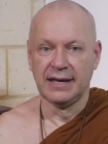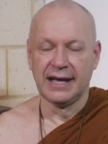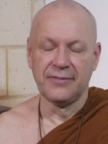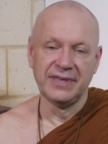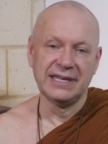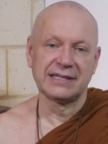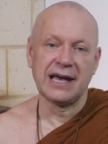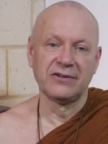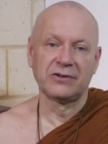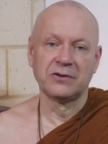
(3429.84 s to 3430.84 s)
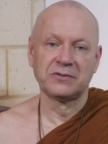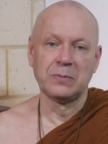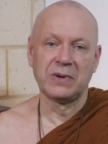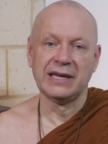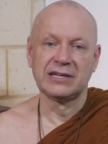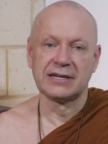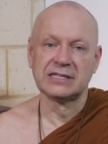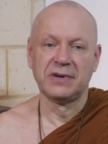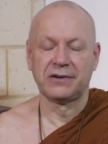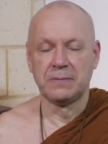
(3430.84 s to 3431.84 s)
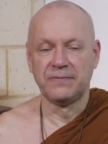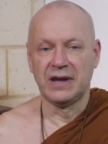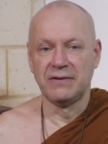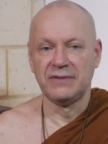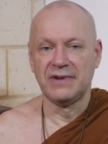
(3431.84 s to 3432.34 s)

And these kind of contemplations become very,